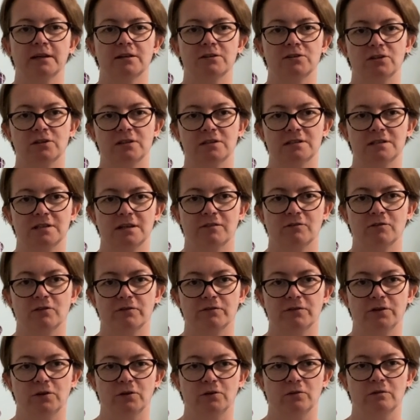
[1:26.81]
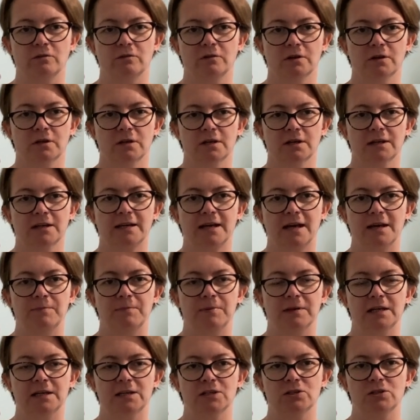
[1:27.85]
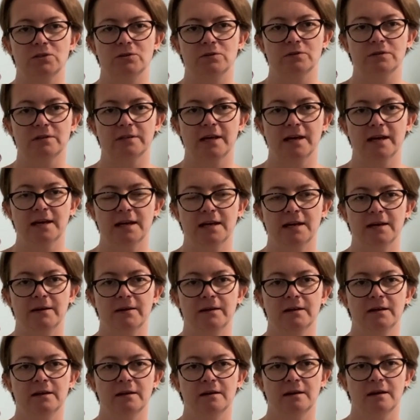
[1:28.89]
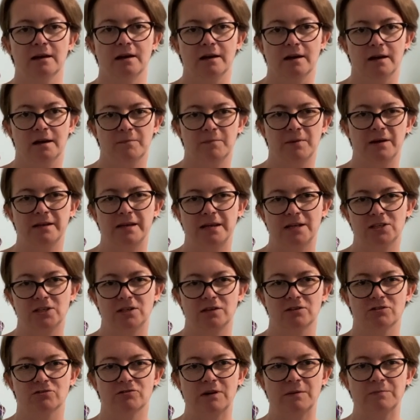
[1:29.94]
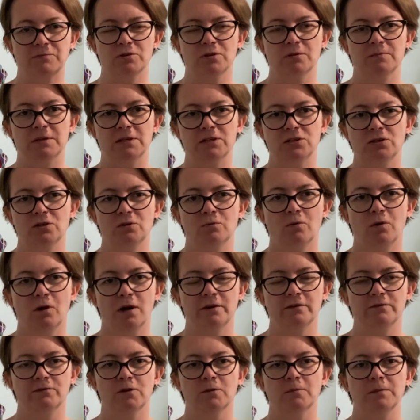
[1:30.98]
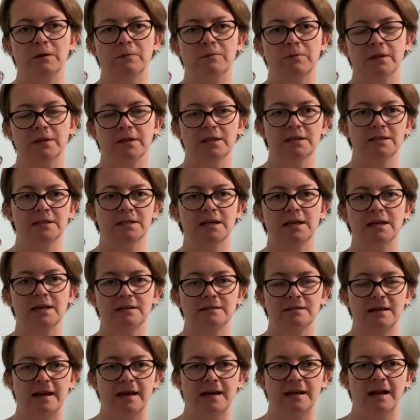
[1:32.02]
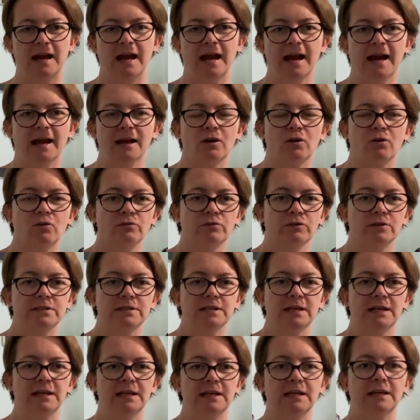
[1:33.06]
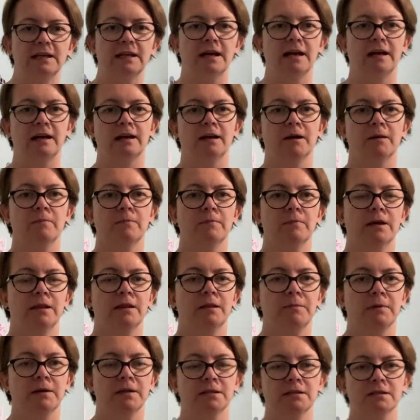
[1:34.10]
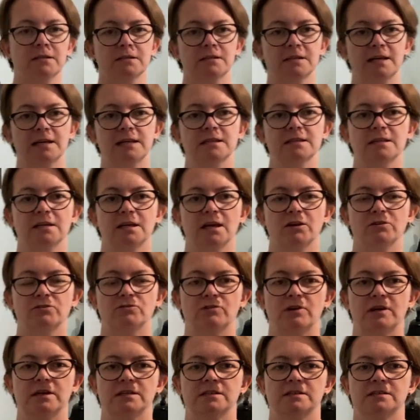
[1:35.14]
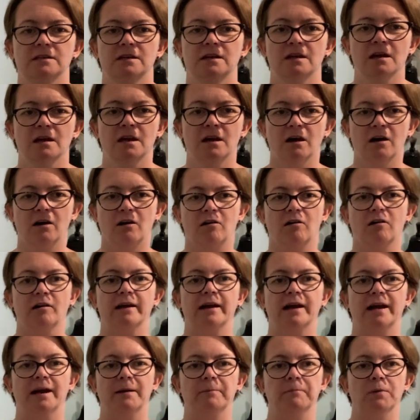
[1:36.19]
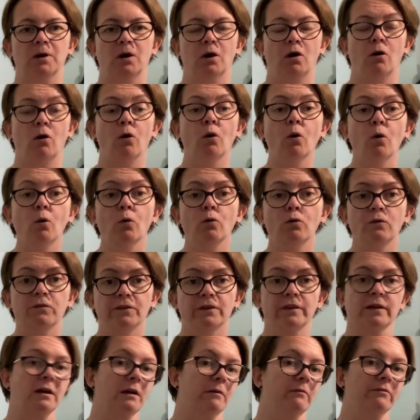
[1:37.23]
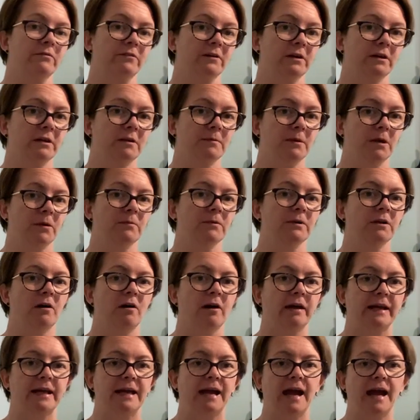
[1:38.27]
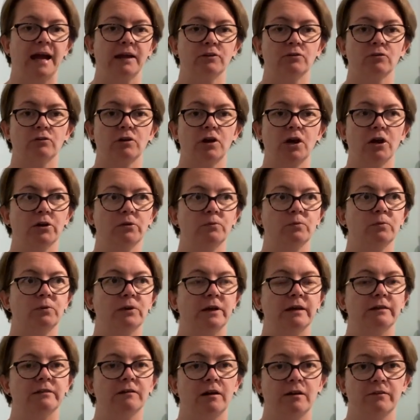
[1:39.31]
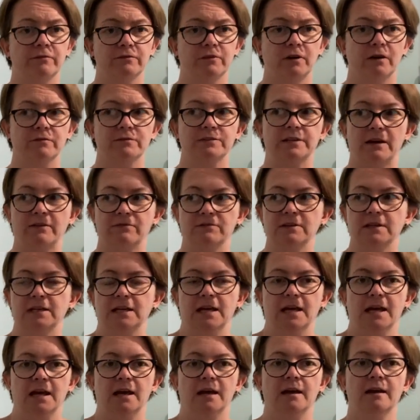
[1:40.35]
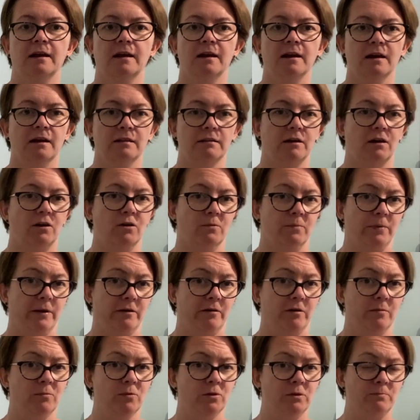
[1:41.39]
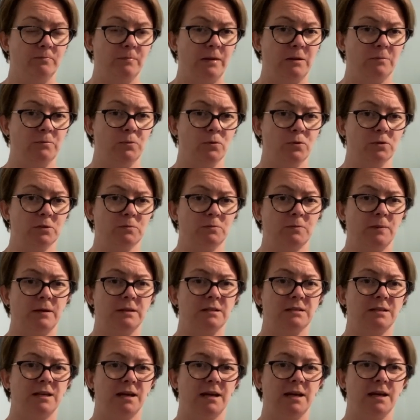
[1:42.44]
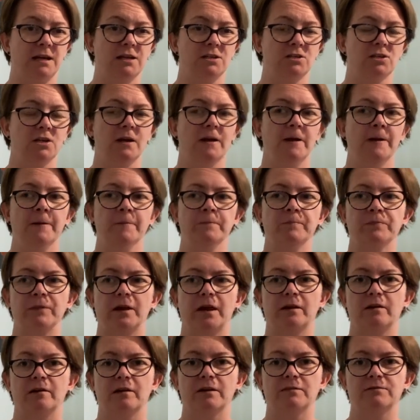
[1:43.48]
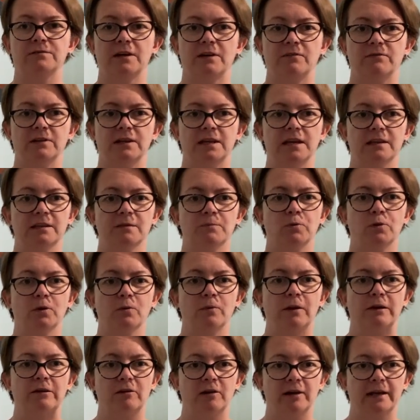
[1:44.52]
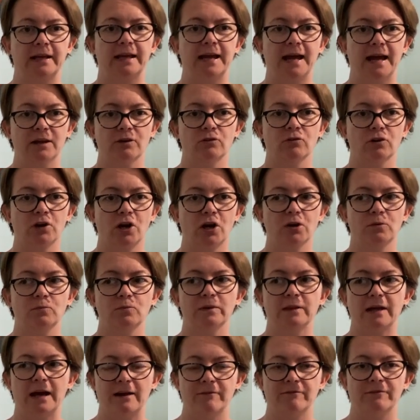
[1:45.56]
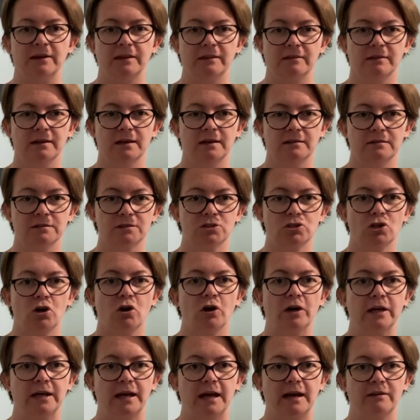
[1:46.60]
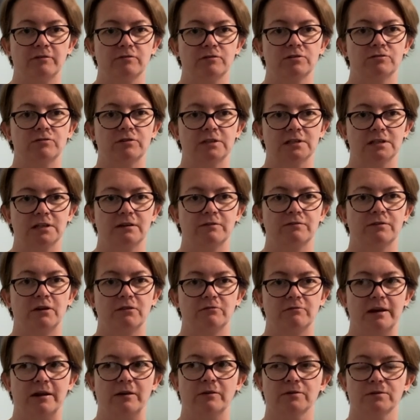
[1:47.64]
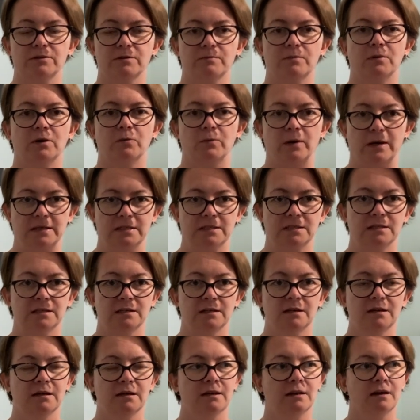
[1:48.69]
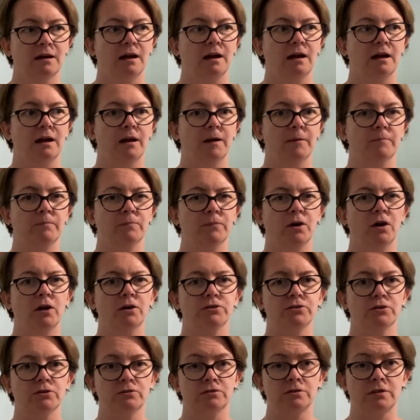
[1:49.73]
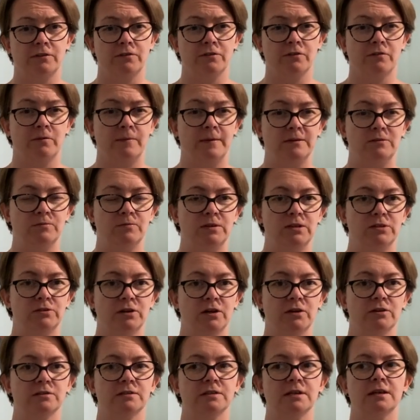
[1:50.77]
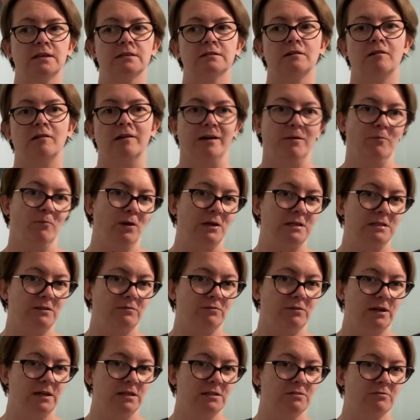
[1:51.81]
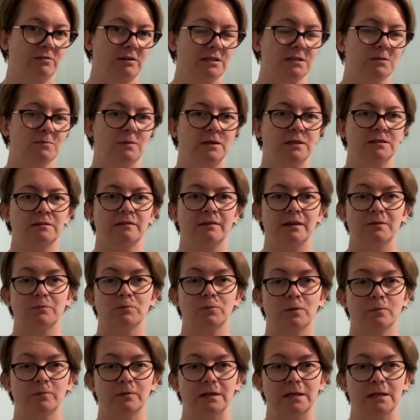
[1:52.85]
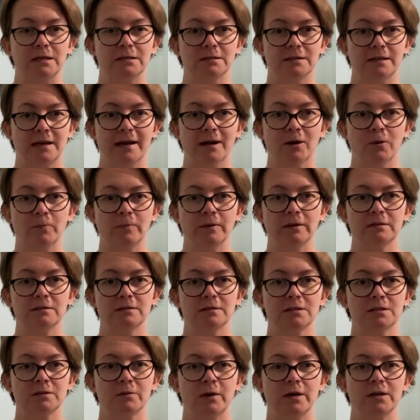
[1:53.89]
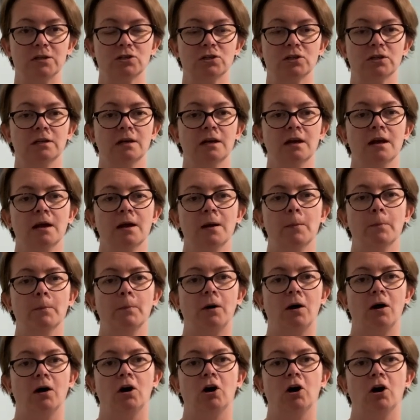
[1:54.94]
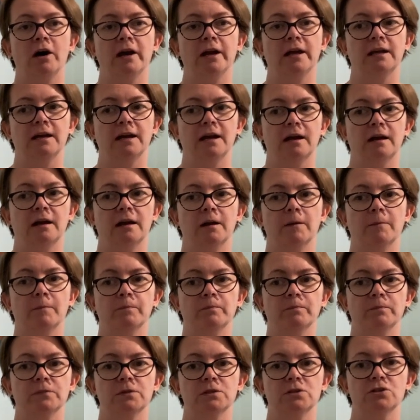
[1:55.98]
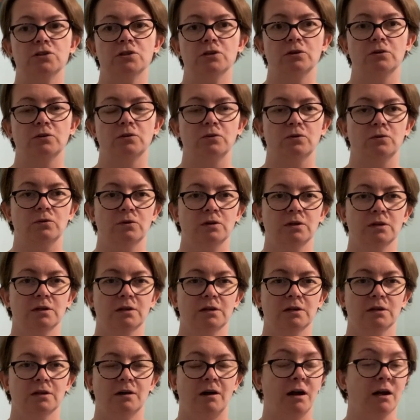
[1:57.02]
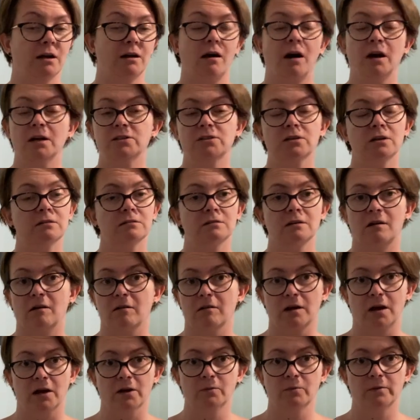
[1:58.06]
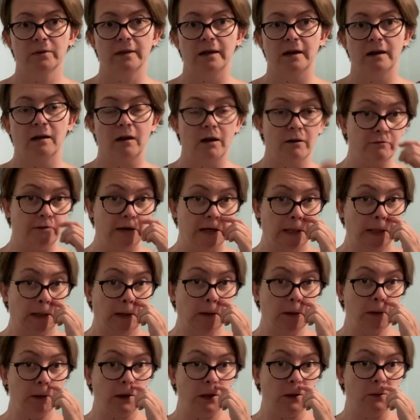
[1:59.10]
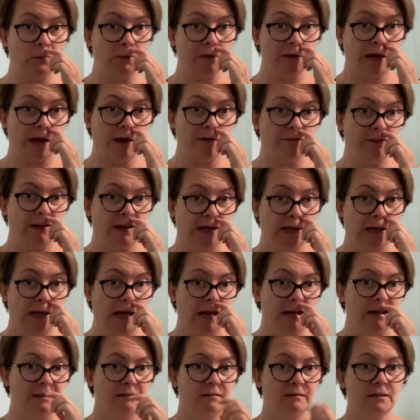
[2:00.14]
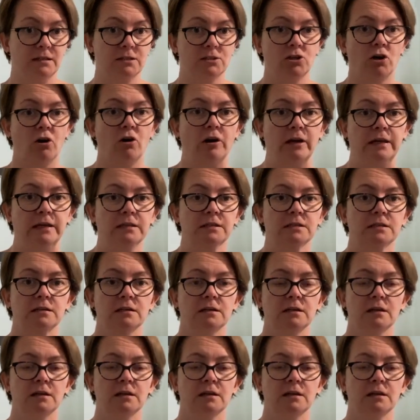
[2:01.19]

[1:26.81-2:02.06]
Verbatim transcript: As you can see, I've got a few gaping issues there. Um, and actually the straps are a bit too wide for me, but this is a hack on the Tilly um, and the Buttons Indigo dress. I am all for the comfort at the moment. I cannot cope with, I've, I've definitely hit the whole perimenopause stage and I have definitely hit the point where I cannot cope with having things tight and restrictive around my waist. Um, I do suffer from endometriosis. I am waiting for a hysterectomy, so that probably isn't helping the situation. But I um, do, I, I, just can't cope with it. I really can't cope with having anything tight.